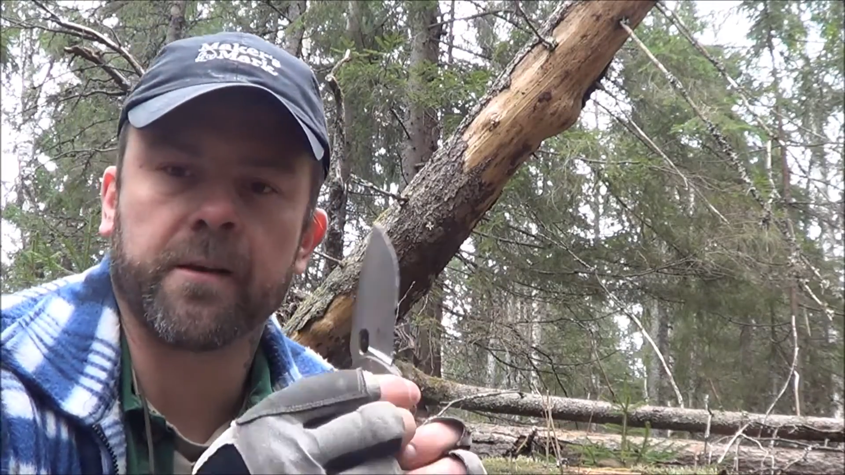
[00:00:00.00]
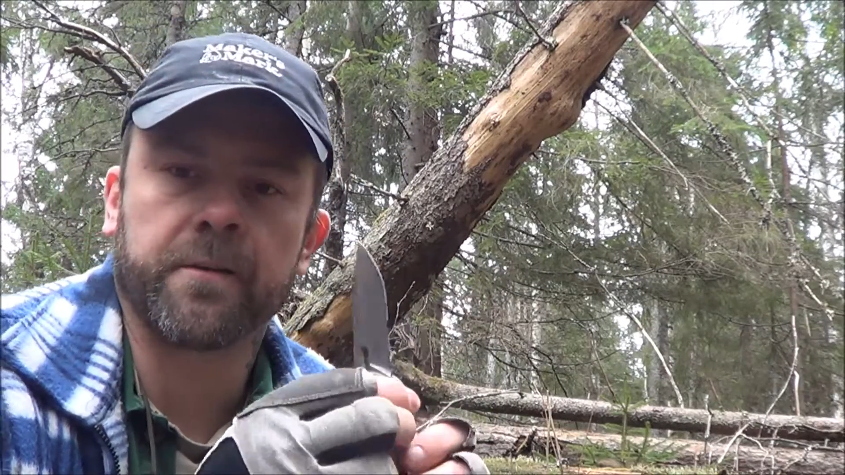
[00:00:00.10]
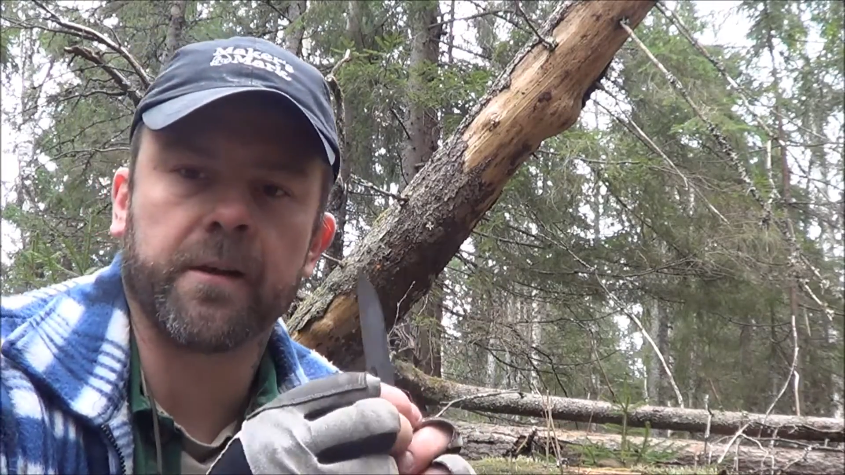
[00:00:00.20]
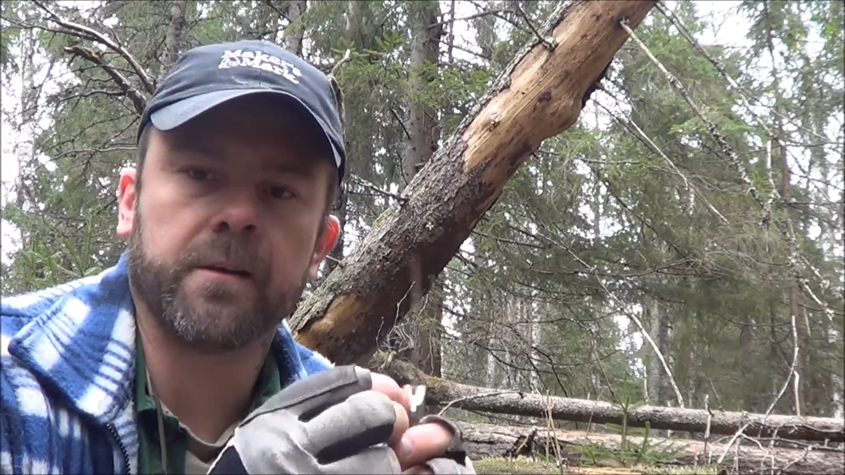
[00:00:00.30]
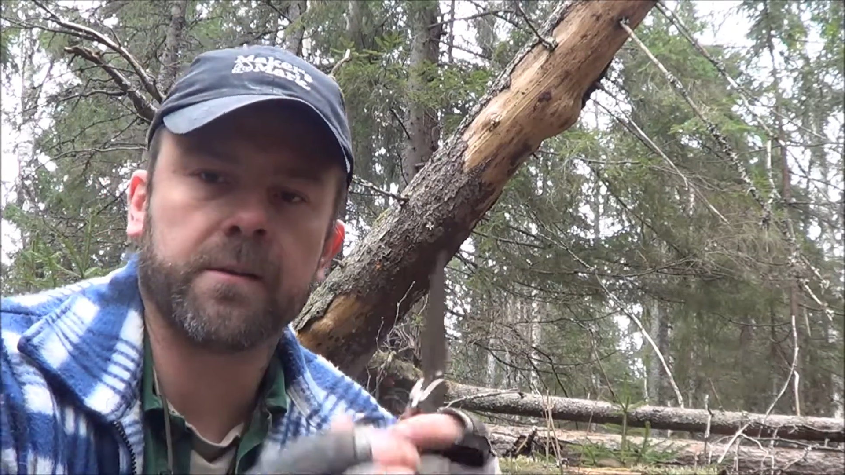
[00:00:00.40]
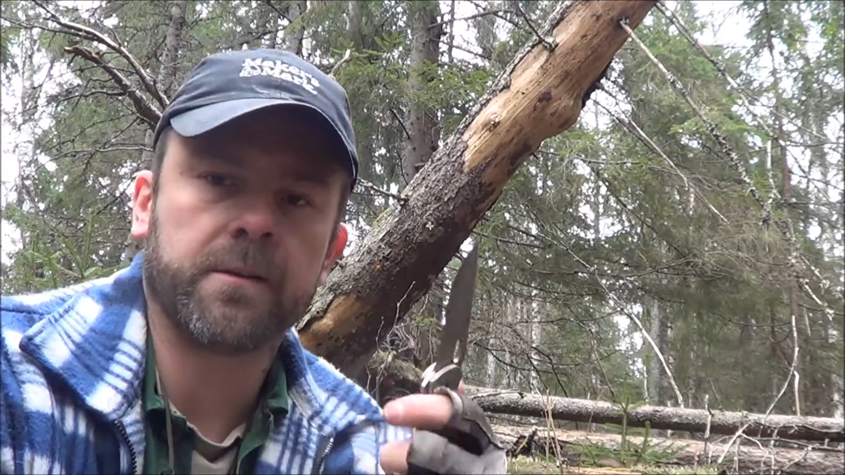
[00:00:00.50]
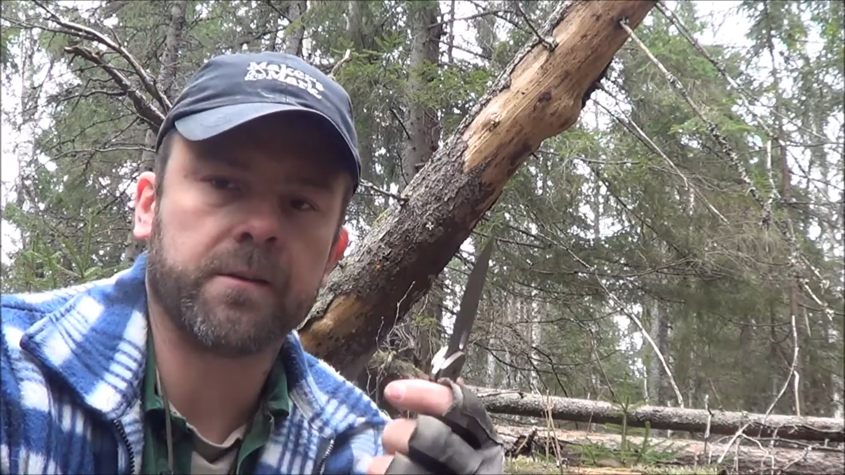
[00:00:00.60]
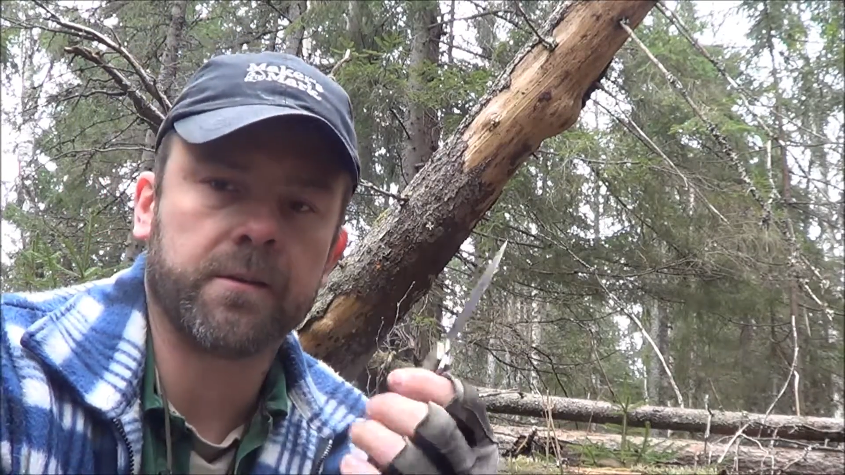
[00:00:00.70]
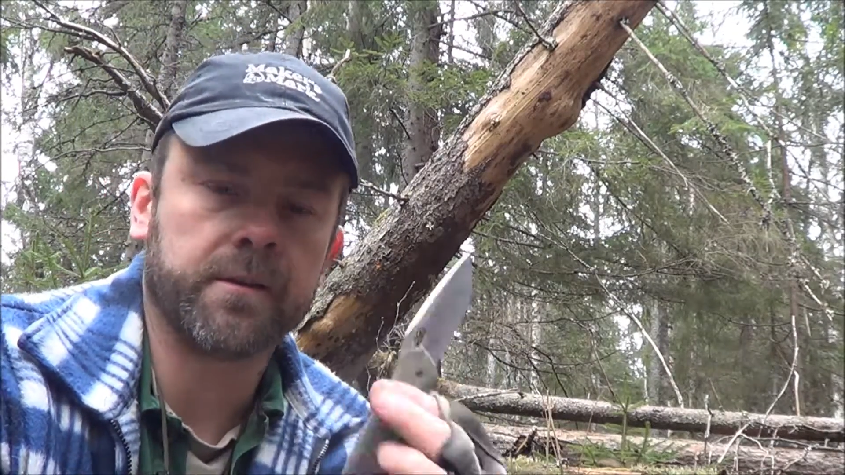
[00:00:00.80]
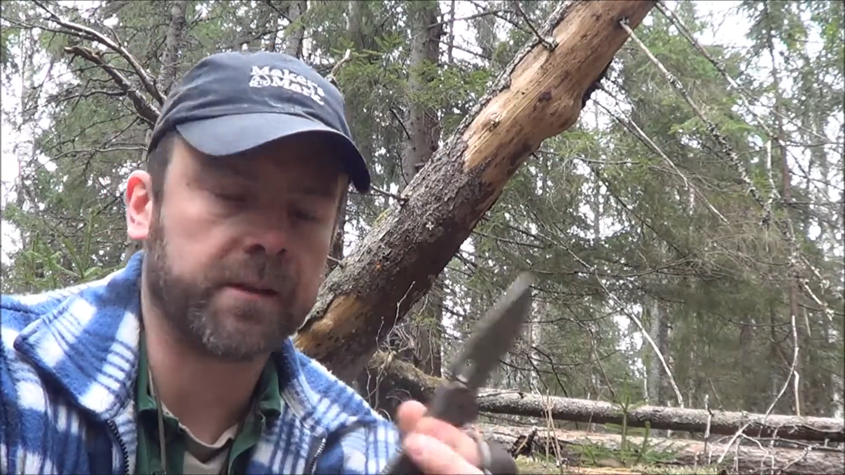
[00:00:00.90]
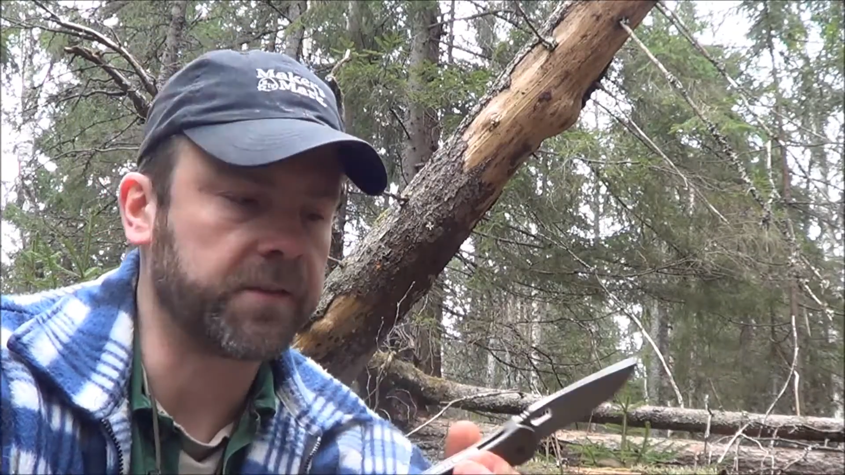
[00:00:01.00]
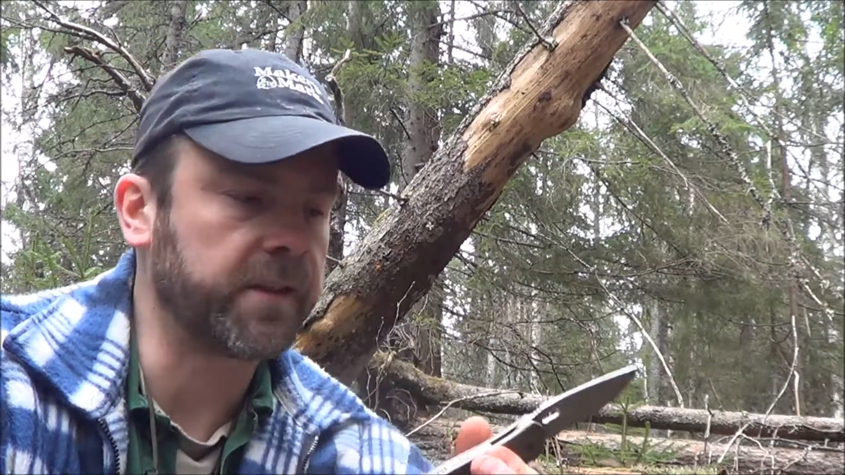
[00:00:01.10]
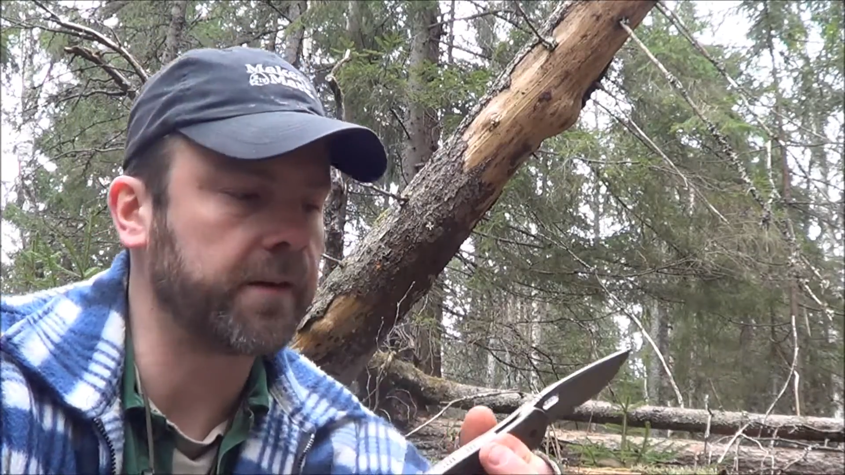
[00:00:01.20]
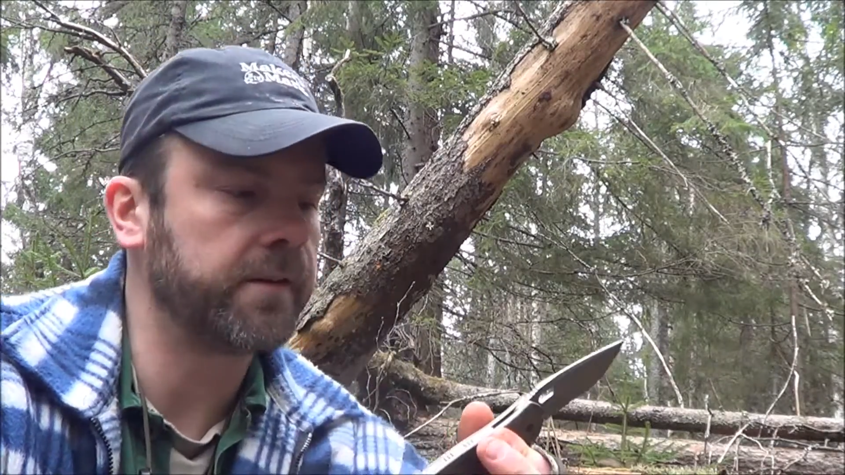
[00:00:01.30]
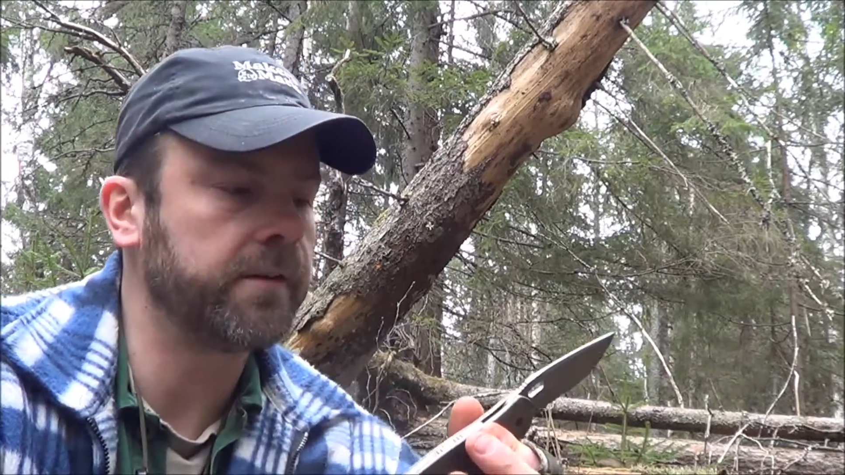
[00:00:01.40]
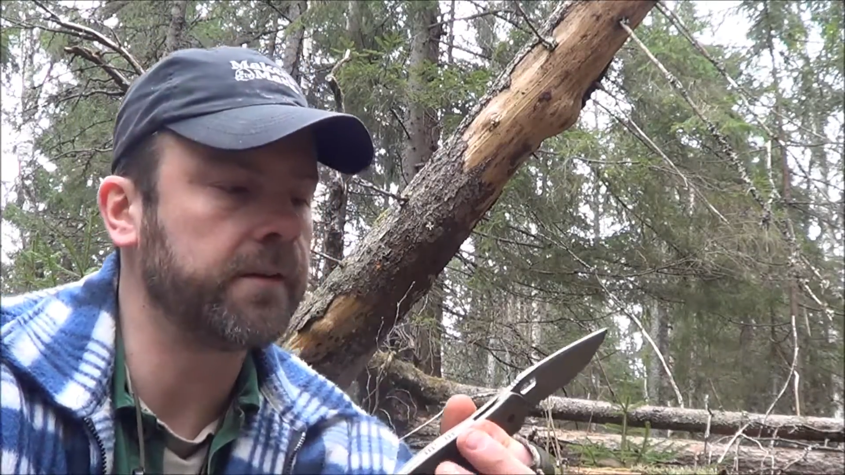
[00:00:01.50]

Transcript: I think it stands.